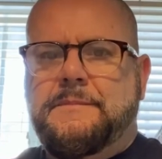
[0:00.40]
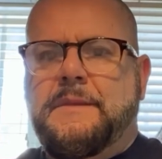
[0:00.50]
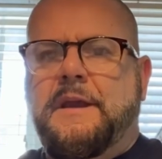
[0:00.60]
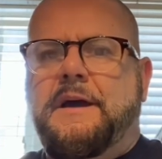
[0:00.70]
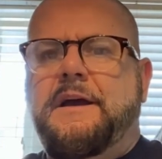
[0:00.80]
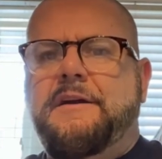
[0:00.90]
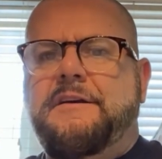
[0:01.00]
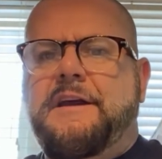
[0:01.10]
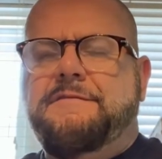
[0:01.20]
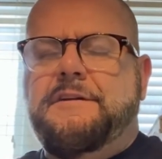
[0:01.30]
Hi, good
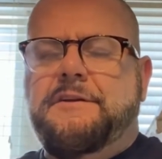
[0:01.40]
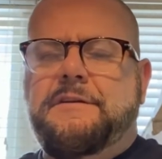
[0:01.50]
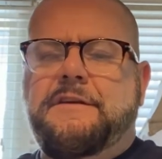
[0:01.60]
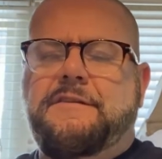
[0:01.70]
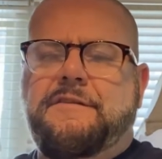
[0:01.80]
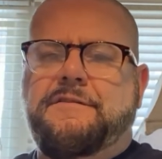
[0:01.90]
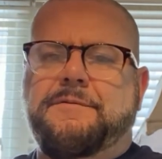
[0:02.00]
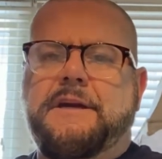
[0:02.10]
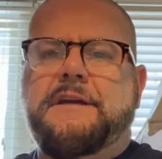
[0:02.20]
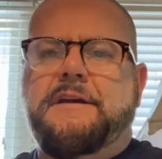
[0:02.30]
afternoon. This is
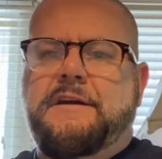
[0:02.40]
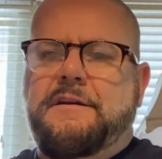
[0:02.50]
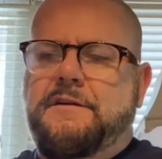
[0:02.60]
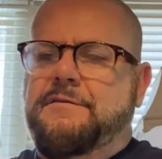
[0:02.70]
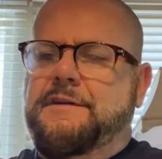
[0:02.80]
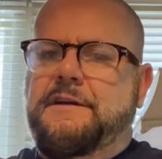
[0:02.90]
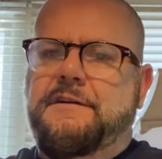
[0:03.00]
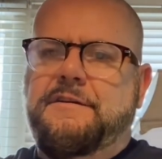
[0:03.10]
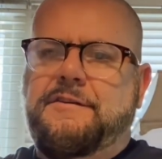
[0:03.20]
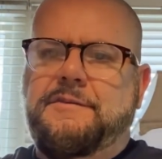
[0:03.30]
Rick, and over here
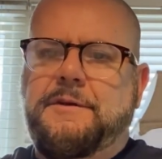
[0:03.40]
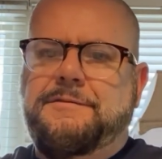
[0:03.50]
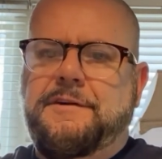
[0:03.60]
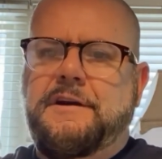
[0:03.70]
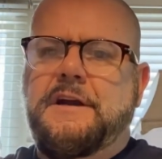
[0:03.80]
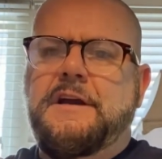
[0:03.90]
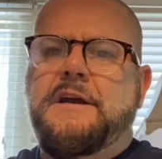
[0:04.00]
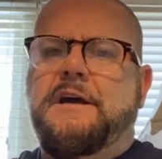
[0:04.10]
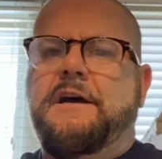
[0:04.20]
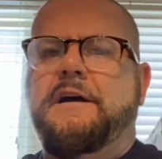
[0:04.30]
is Swiffer,
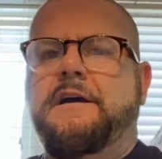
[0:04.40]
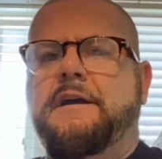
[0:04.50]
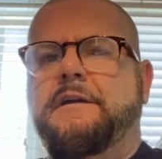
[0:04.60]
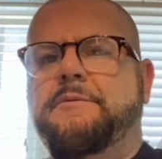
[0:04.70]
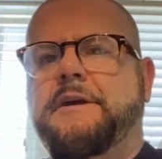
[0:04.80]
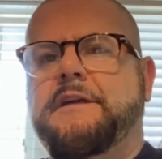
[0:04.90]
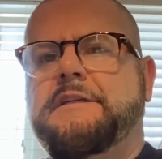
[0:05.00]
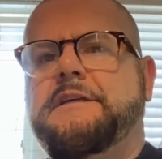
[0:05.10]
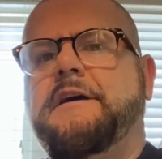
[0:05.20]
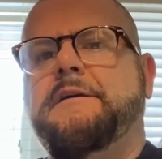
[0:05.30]
and we're going to
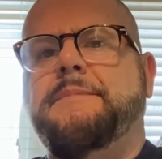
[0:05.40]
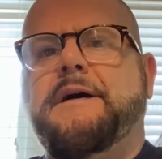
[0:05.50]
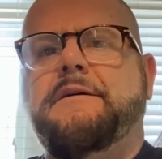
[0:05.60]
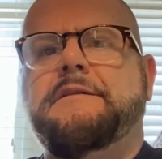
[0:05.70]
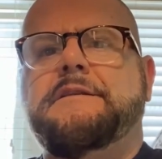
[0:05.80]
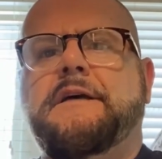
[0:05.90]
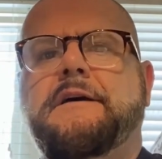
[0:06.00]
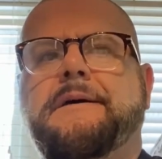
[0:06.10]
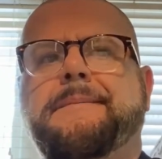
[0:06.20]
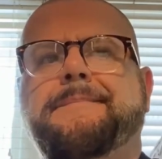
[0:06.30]
talk about
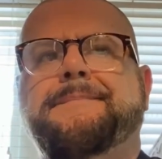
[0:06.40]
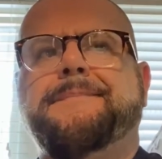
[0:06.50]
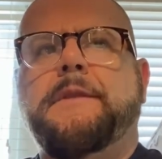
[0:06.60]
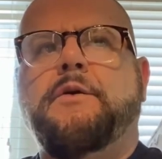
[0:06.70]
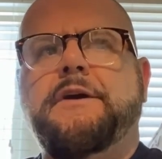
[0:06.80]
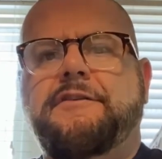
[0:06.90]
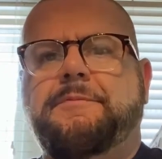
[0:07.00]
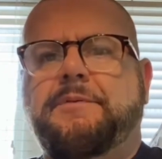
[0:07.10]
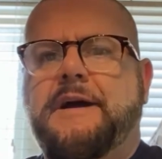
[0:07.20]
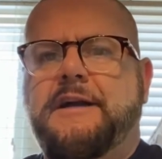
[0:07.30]
Hoya
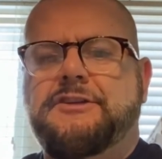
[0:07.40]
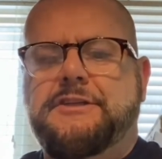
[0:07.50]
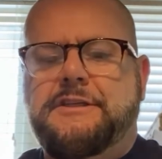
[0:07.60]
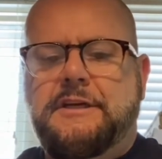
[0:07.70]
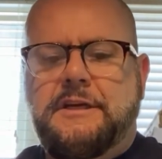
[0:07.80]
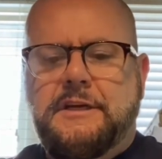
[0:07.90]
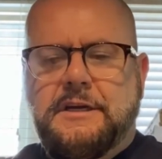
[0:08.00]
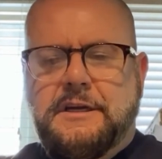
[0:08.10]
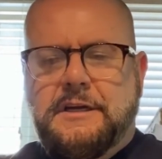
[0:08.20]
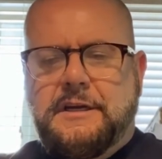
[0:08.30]
splash.
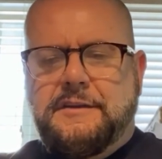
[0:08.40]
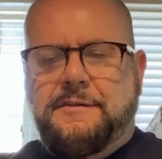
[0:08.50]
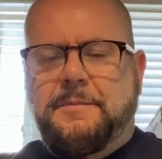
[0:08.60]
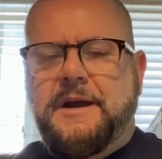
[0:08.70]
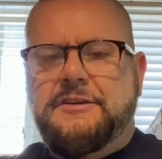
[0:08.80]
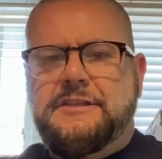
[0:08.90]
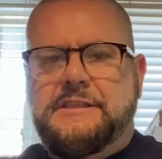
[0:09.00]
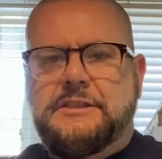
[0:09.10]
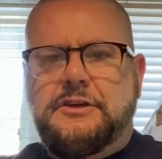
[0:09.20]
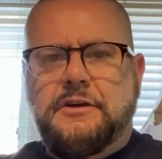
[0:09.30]
Splash is
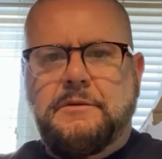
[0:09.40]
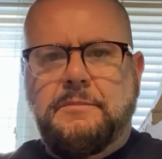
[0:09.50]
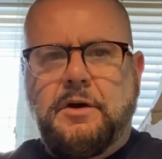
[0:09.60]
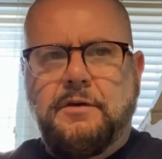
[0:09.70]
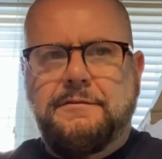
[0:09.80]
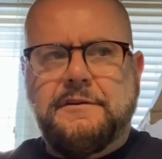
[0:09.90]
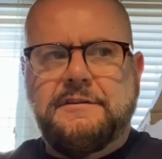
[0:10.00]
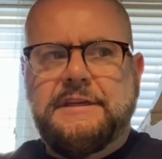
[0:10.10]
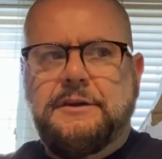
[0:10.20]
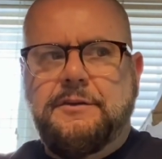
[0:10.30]
a term
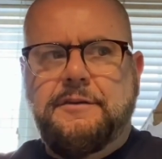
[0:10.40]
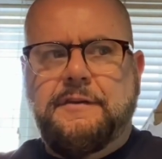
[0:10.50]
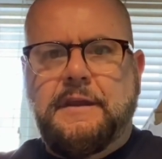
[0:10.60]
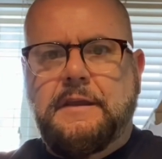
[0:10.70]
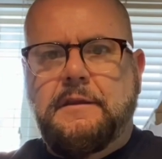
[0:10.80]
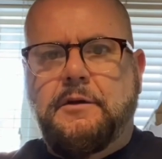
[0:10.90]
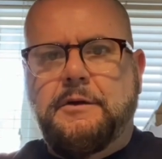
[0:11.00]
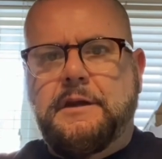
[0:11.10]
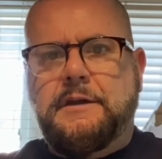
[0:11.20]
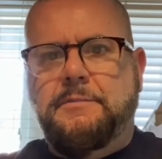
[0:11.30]
overly used in the
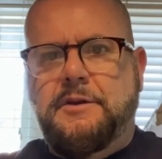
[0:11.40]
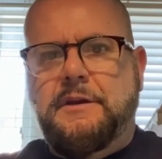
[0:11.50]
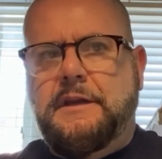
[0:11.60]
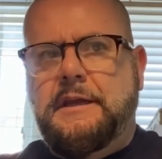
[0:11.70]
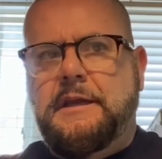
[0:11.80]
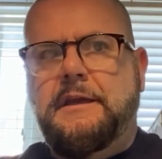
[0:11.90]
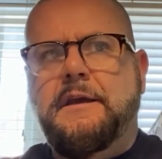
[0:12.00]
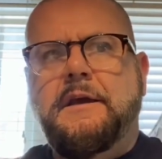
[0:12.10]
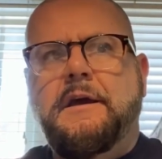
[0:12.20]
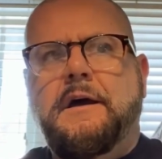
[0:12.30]
Hoya community.
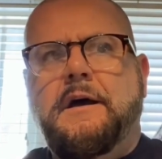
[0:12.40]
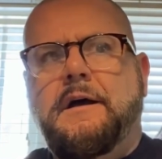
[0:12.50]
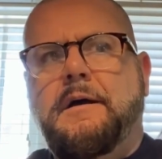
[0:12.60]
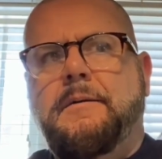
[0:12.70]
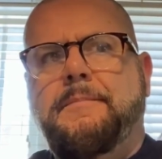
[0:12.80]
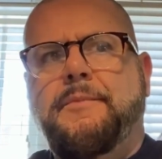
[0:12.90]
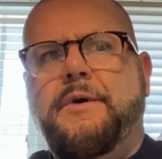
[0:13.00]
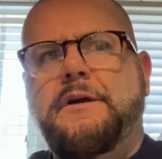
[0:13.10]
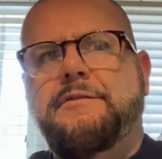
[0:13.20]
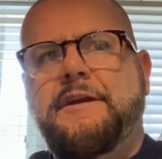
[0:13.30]

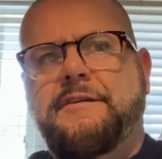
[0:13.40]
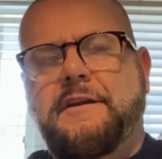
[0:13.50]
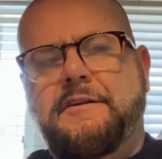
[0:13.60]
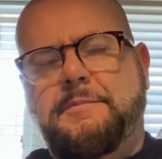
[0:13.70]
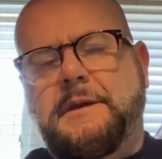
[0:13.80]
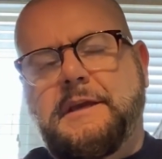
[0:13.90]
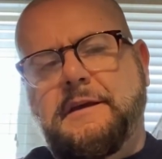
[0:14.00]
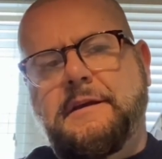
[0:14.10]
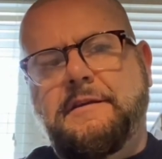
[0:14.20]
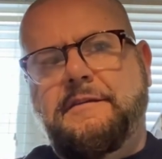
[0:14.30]
One reason is
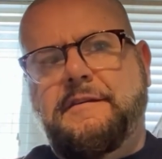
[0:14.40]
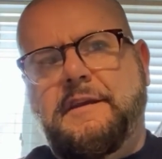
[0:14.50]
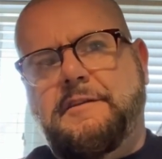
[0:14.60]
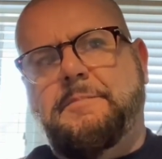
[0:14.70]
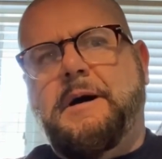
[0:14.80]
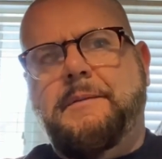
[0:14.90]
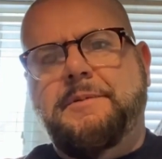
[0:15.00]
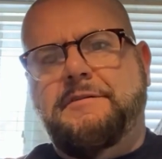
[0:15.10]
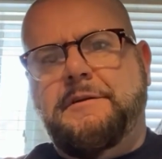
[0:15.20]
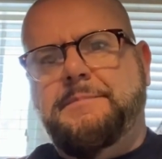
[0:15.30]
because it's
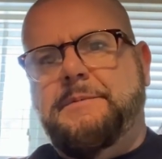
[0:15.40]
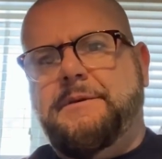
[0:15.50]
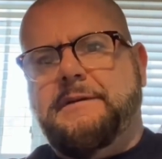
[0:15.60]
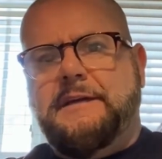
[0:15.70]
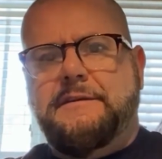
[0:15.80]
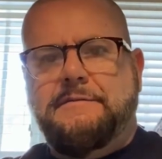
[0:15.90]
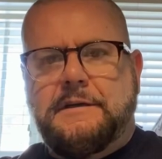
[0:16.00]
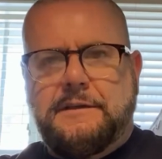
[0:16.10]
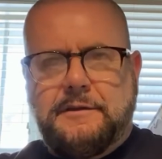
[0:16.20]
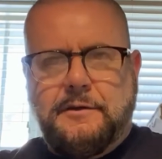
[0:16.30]
popular. People like to look
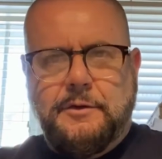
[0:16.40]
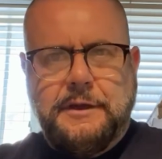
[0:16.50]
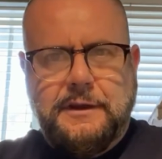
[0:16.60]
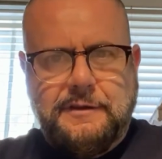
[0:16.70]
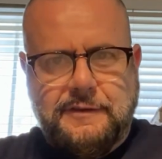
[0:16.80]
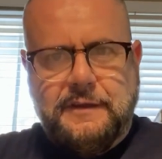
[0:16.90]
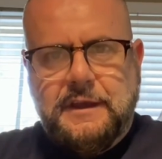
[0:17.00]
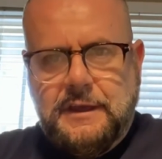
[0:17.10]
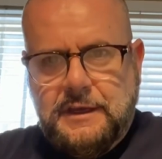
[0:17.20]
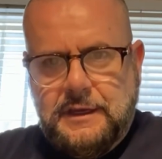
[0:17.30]
at their Hoyas
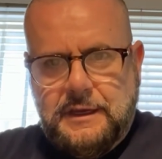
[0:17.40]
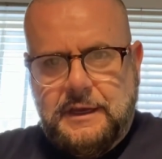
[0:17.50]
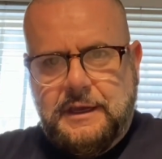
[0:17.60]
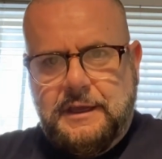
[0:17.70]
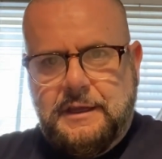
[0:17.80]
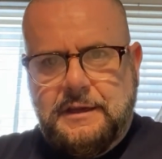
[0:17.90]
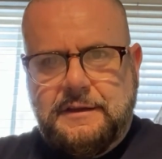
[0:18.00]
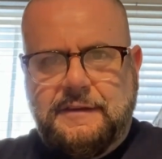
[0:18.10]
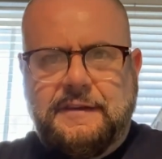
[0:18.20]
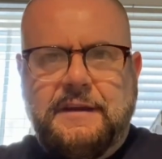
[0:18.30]
and
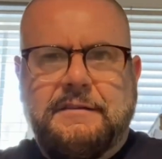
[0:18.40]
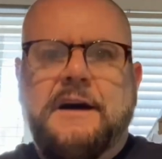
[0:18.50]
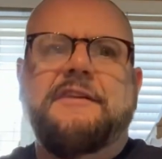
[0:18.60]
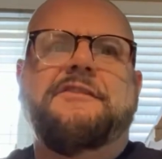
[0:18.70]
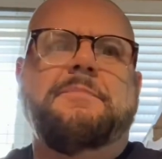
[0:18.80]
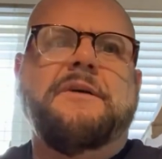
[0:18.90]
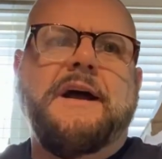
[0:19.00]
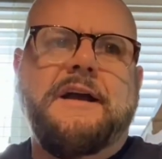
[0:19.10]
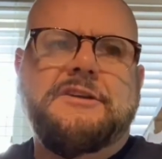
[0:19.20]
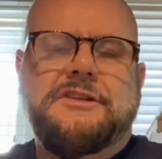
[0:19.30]
see a lot of
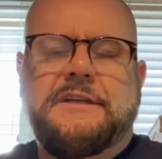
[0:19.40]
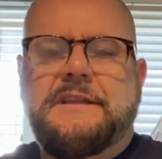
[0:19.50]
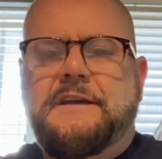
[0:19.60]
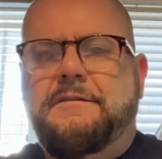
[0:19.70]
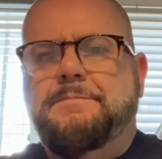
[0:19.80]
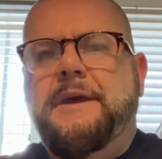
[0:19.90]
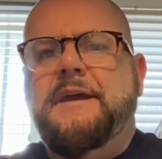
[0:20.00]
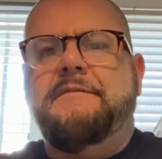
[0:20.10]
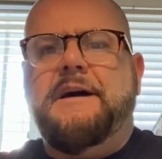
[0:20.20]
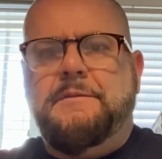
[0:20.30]
splash, and they'll pay a
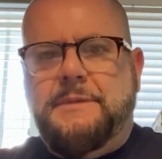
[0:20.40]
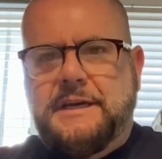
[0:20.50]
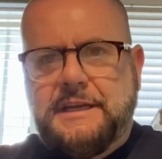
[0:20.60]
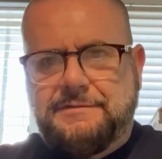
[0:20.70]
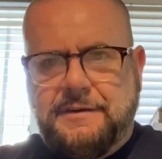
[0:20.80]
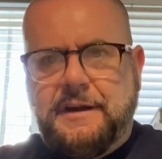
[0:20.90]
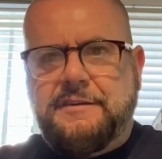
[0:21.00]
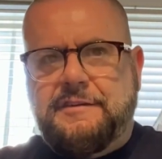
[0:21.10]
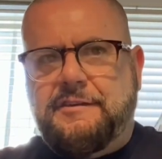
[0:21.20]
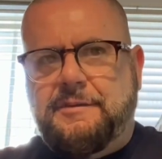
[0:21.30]
lot of money for
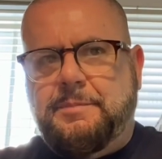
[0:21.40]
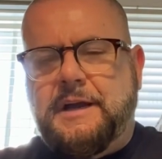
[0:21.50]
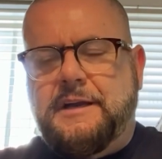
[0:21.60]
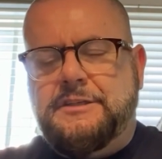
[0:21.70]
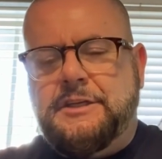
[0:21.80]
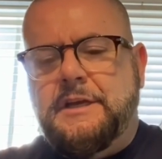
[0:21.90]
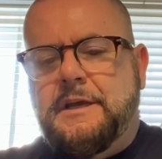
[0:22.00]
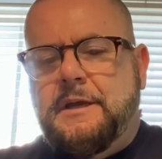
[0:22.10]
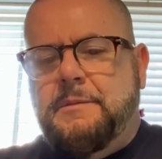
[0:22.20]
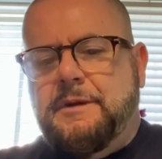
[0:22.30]
extra splash.
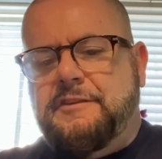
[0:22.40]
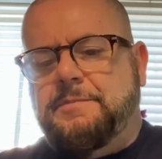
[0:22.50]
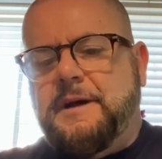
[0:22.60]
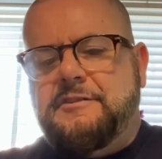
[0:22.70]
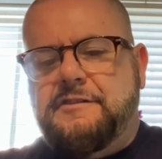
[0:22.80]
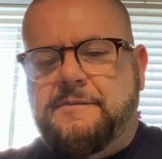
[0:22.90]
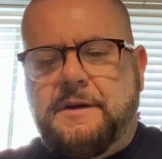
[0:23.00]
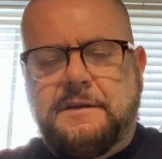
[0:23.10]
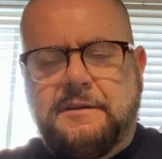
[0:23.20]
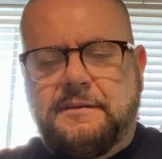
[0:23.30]
But splash is one
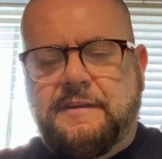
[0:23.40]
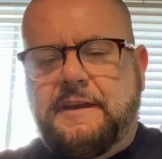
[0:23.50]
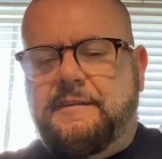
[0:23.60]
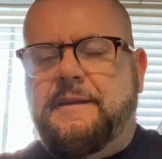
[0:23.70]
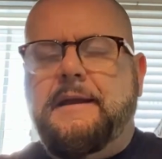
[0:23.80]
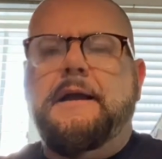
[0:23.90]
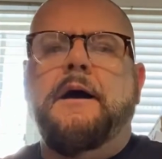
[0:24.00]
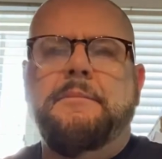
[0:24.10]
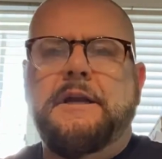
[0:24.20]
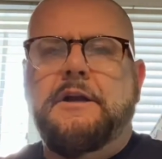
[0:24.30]
of those things that
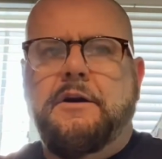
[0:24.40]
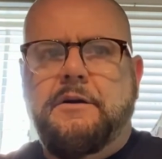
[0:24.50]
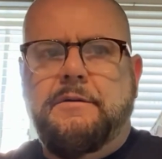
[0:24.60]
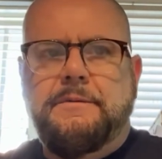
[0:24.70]
come and go.